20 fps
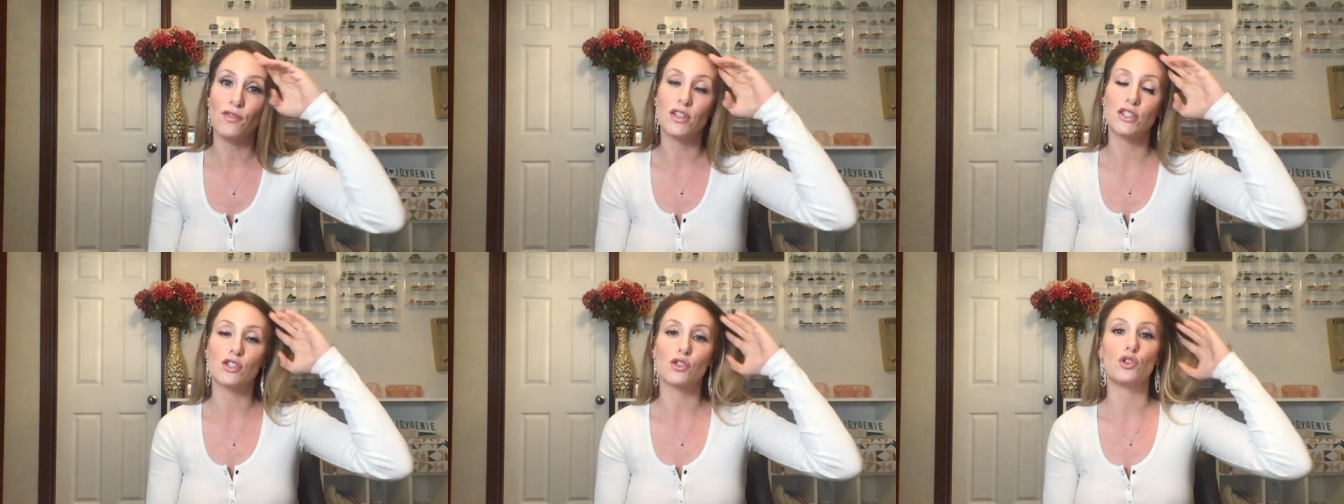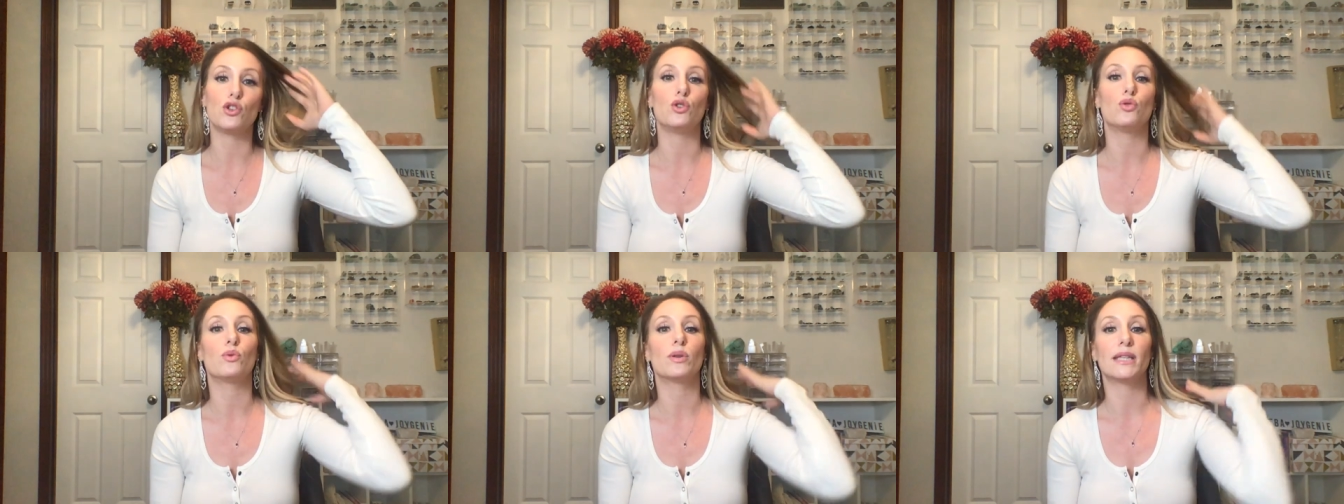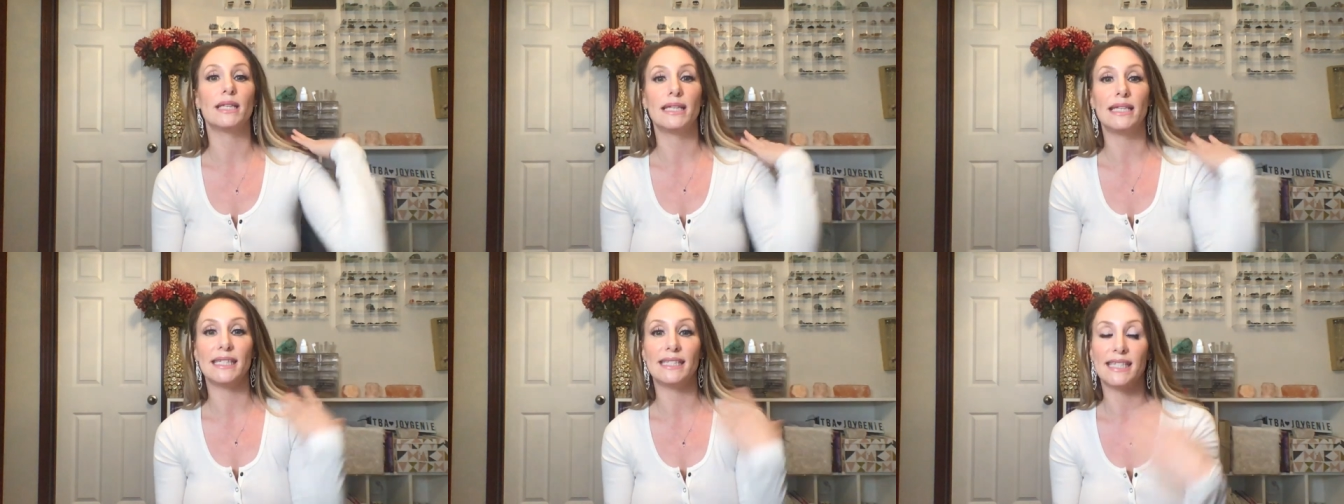And so you
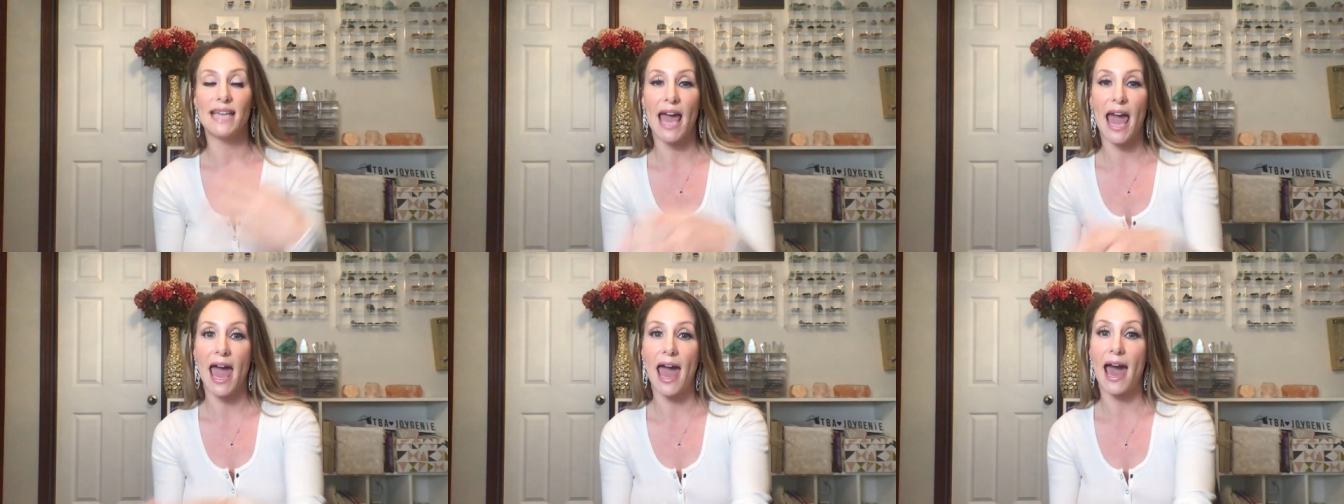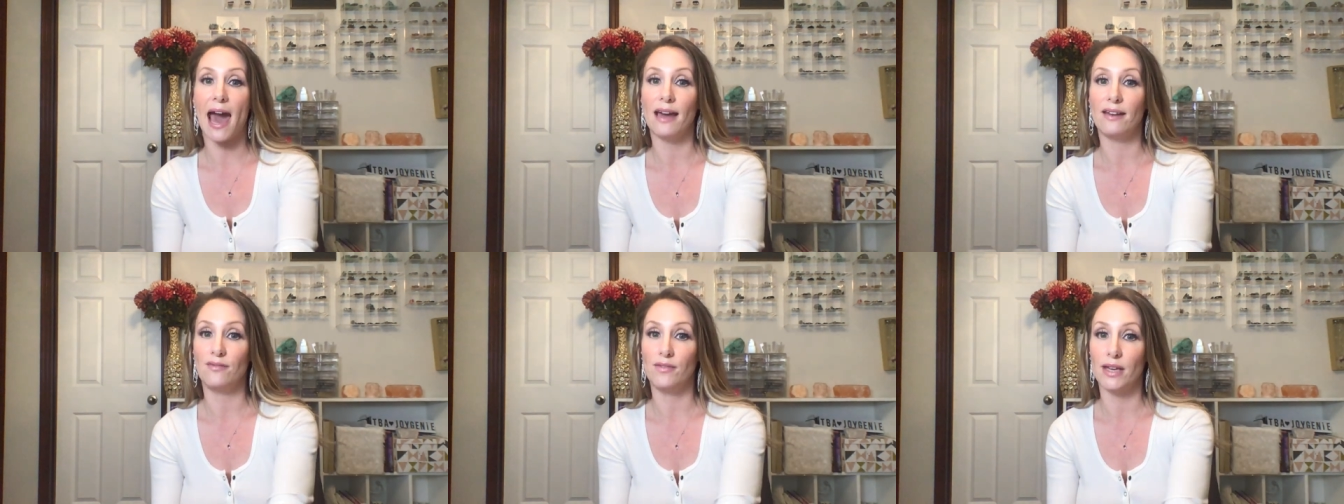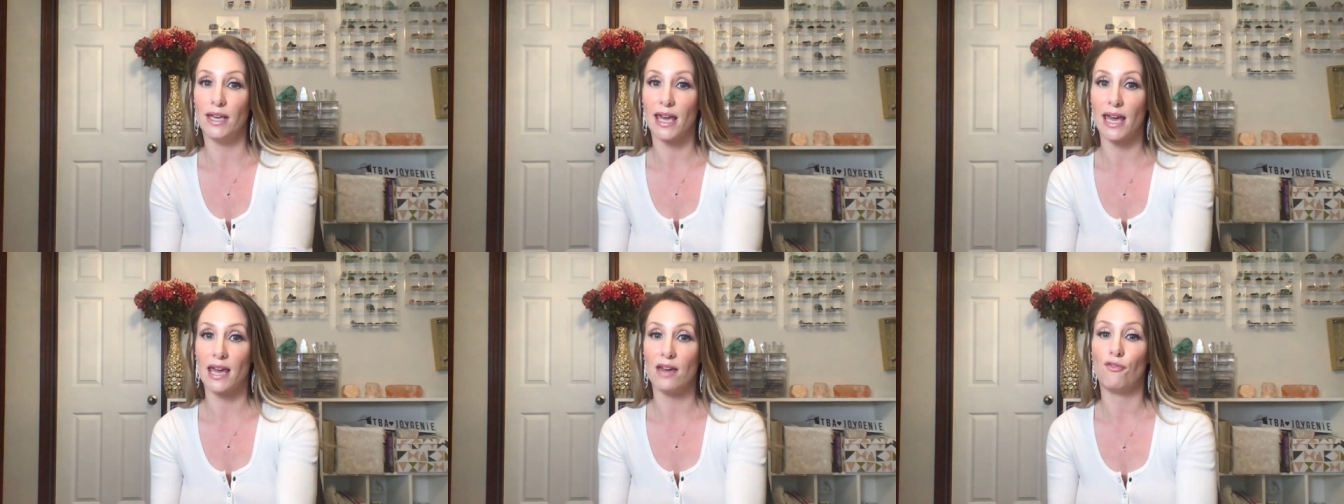really need to
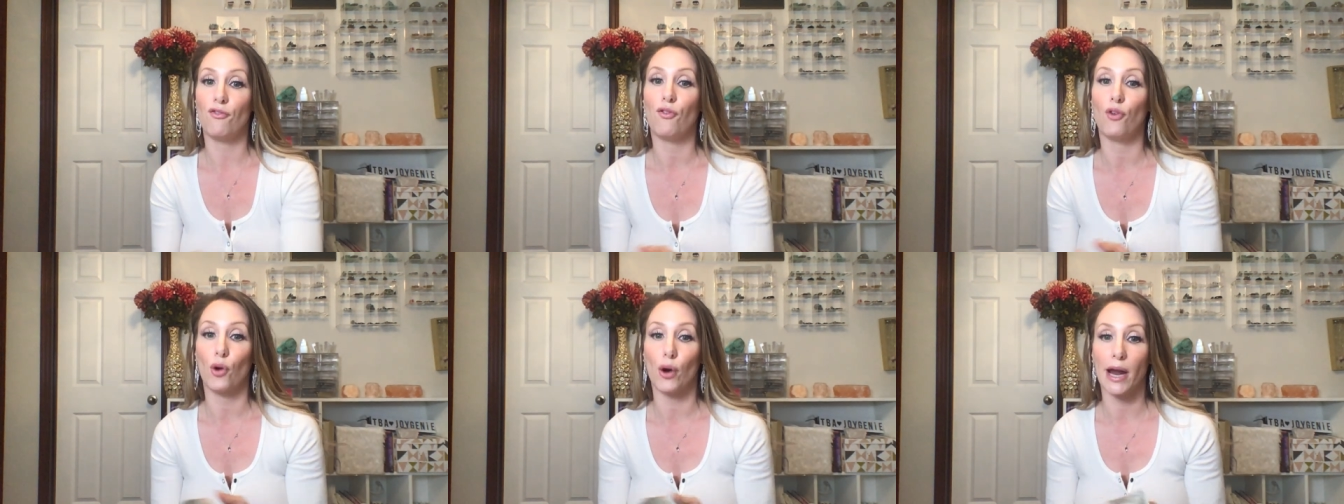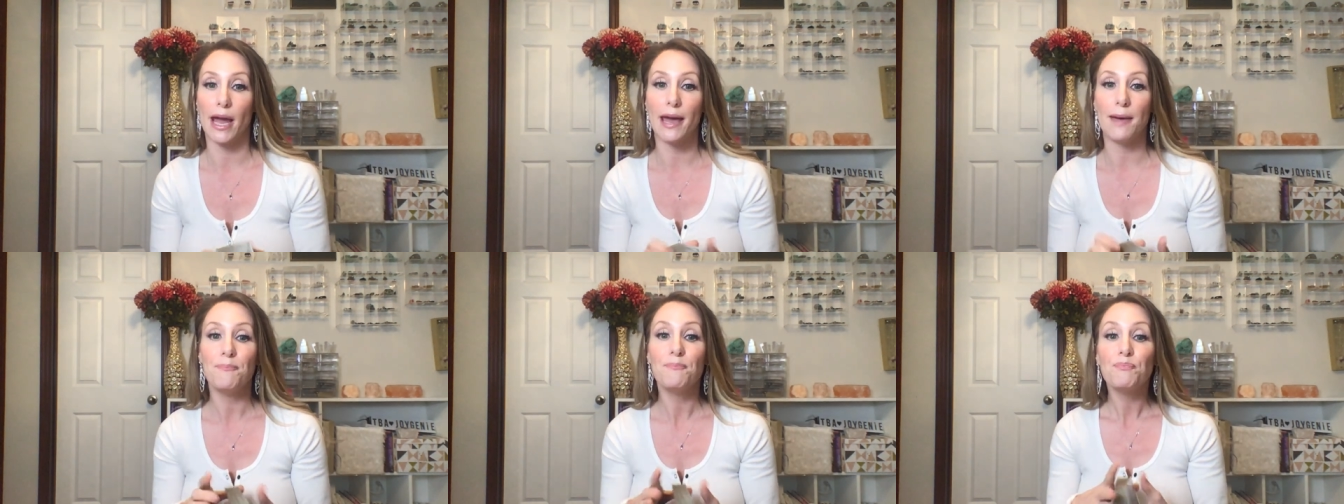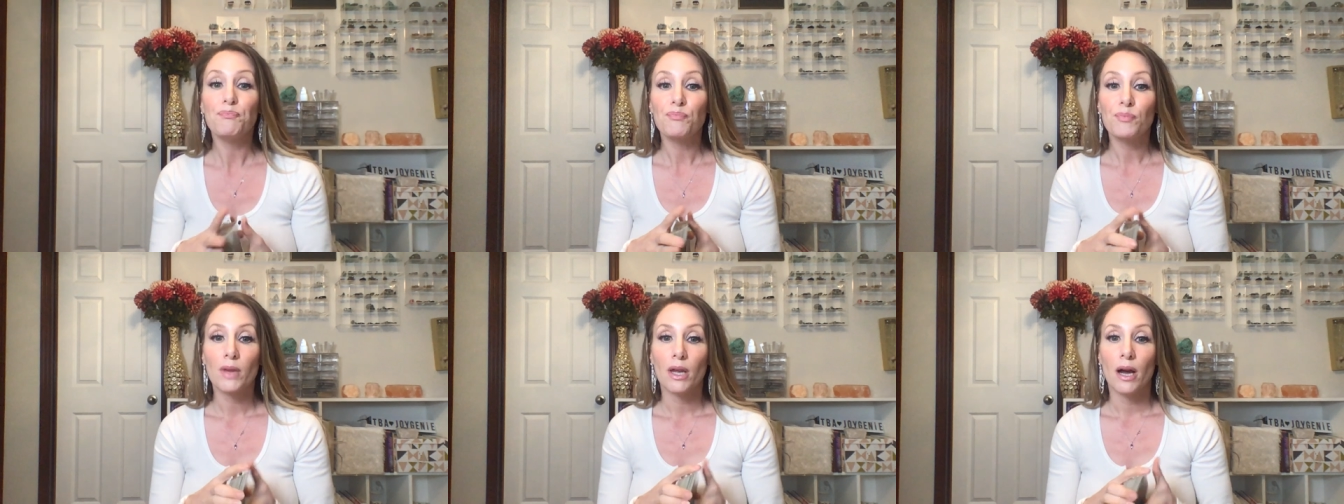advocate for it.
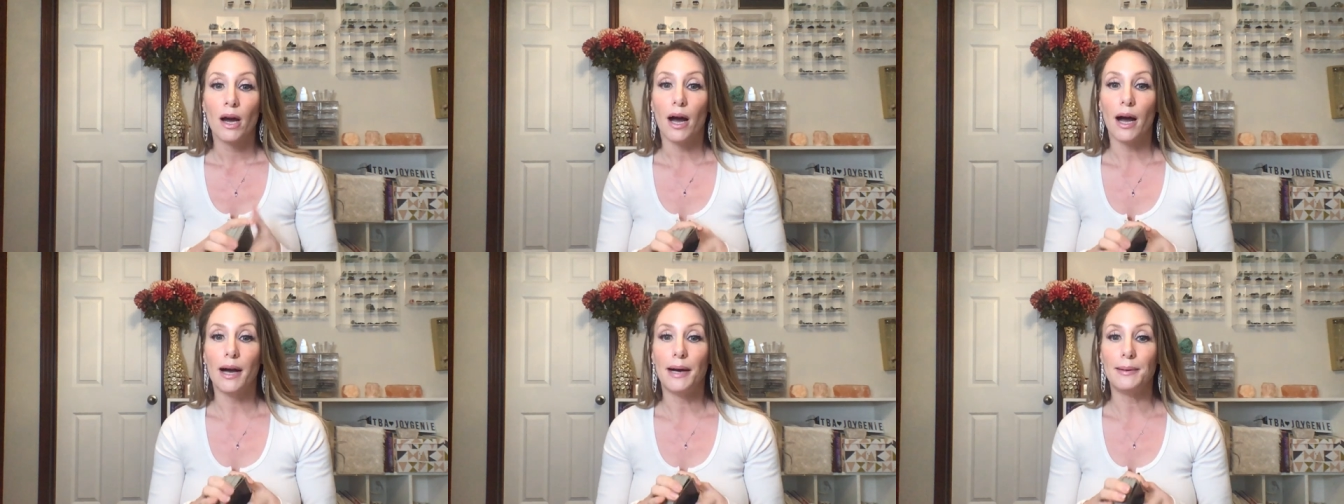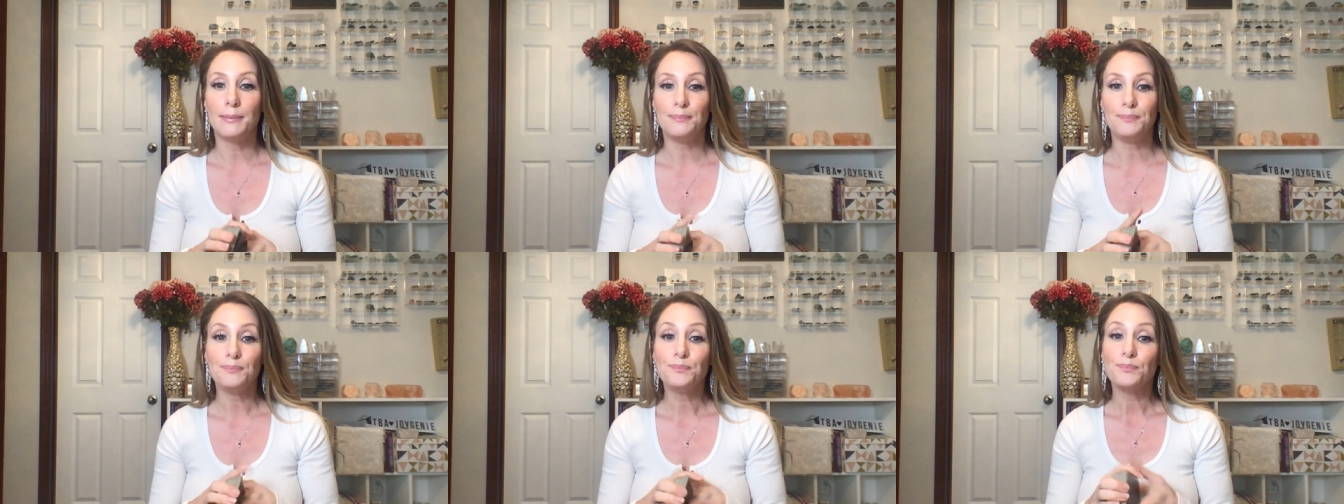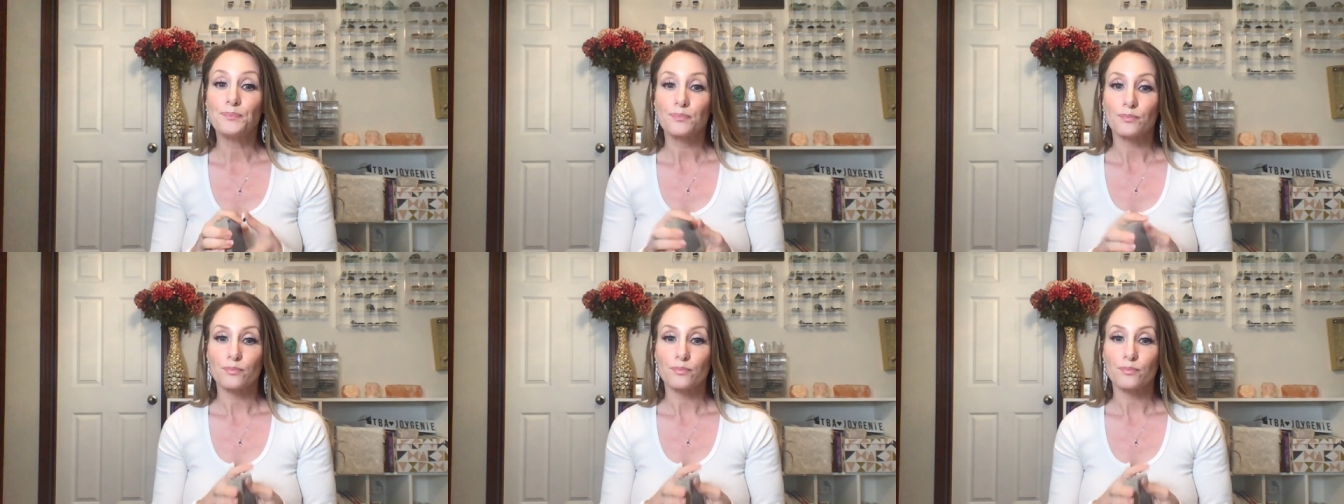Um,